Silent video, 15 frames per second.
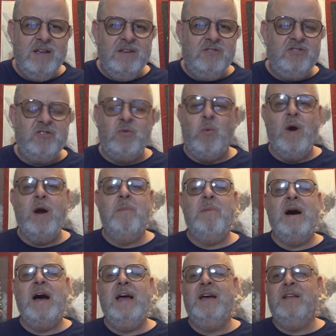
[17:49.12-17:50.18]
square
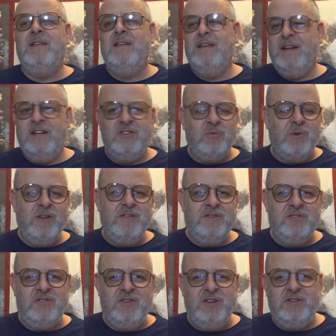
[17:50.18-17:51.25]
mile, and it's one of
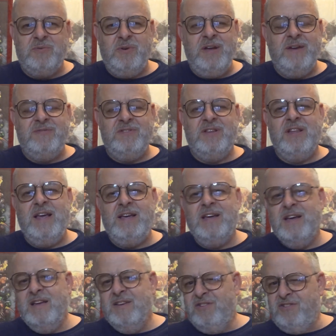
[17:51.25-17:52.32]
those things where you have to like
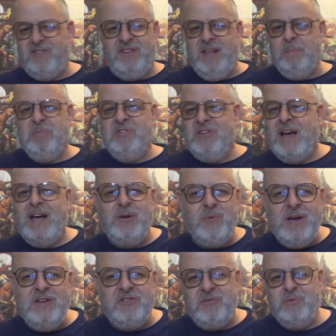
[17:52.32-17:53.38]
slip
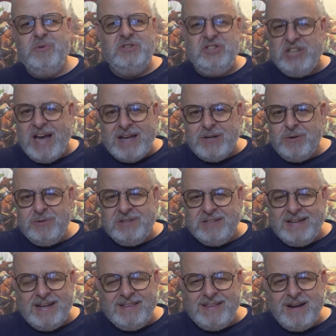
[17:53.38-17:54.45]
sideways through a shadow to
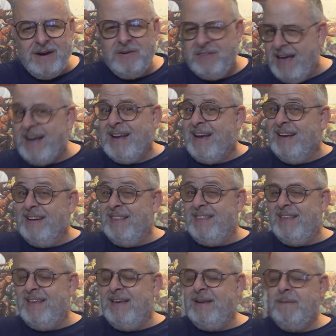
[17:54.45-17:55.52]
get there, that kind of
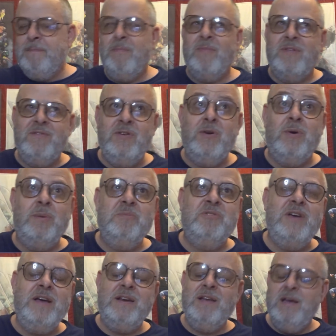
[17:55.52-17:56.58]
thing, if you know what I'm
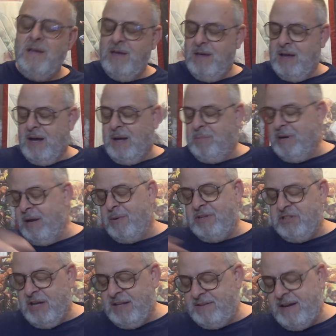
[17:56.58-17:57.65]
saying. But anyway,
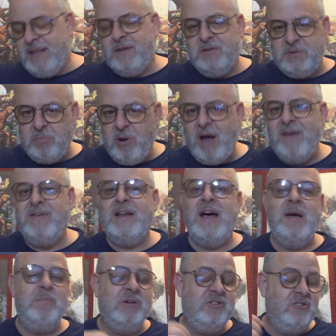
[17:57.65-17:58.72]
John Taylor, he's private
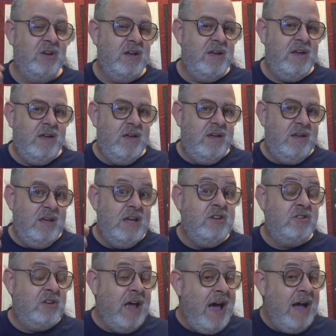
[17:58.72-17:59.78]
eye, but
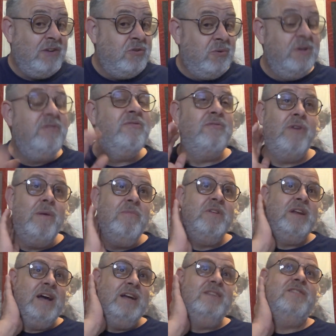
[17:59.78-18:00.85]
he's actually from the
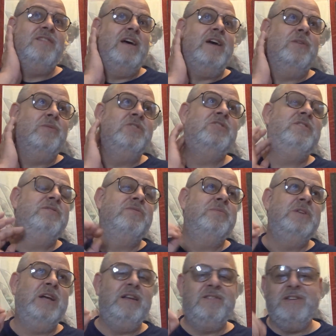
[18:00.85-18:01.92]
Night Side, originally from the
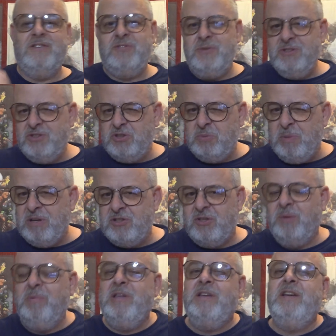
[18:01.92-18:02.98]
Night Side, so he has a special
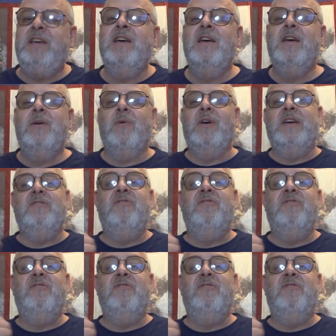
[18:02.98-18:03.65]
ability where he can